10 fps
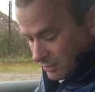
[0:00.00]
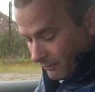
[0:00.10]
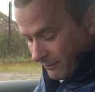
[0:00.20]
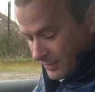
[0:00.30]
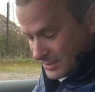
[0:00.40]

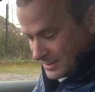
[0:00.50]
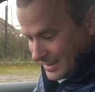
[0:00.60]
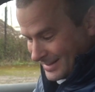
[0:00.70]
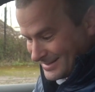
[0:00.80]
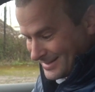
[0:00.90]
comfort as
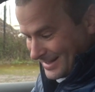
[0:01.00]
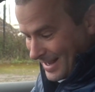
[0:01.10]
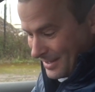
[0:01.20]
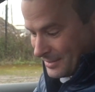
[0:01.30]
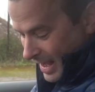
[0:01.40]
they
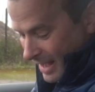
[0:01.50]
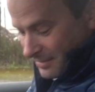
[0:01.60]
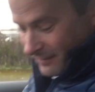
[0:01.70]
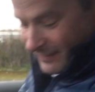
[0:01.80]
can. I think